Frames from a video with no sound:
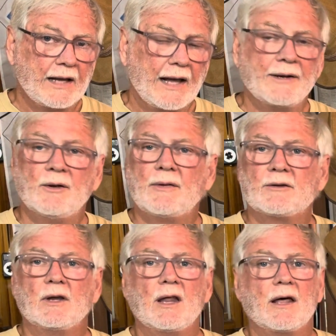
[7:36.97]
I know
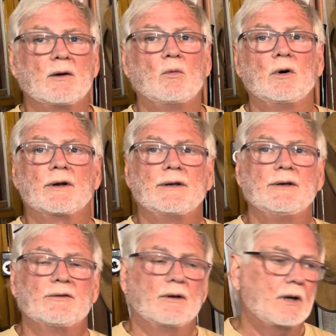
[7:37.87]
that's a lot of work,
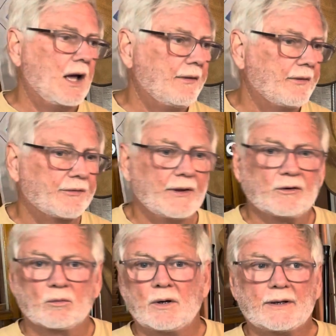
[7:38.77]
and you say, the
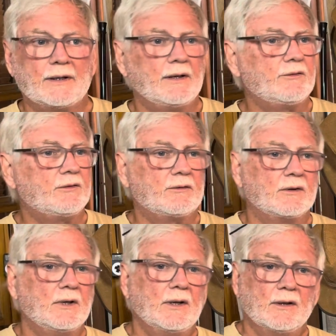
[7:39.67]
thing's working, let's
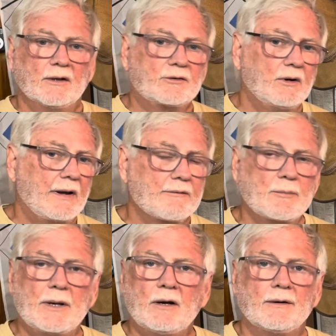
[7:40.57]
go have a
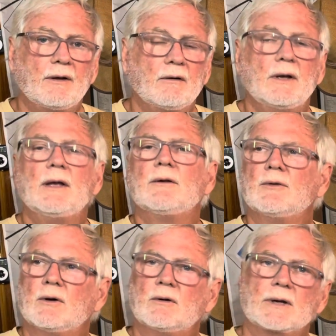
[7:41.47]
beer.
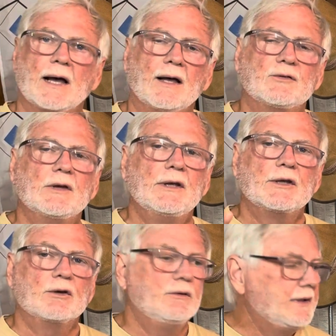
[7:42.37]
No, guys,
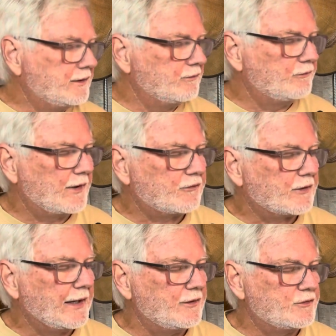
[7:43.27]
you need to
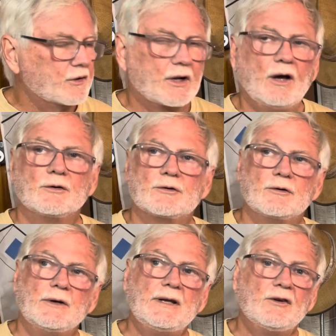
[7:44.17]
investigate your coach.
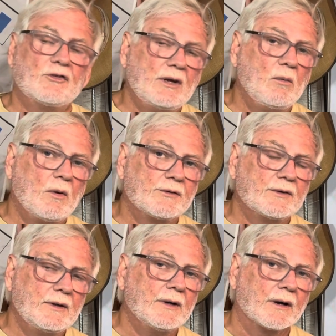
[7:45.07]
You need to see what's
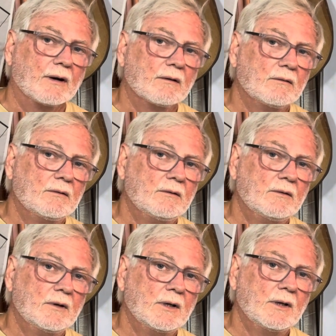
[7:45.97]
in there.
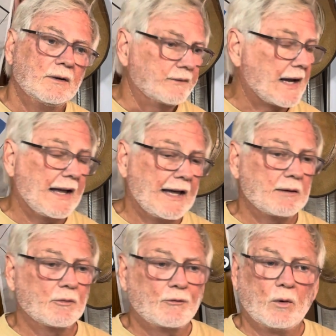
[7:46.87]
The guy had
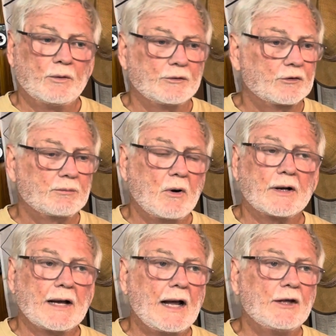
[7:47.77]
it before, was a
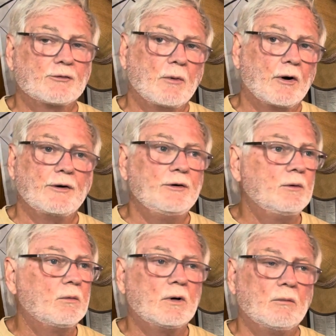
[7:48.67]
smart guy, smarter than
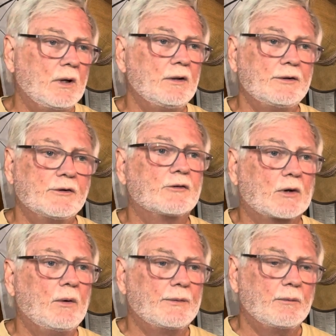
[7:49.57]
you were. Well, you just
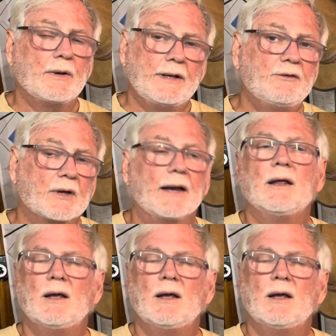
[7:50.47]
go with what he's got.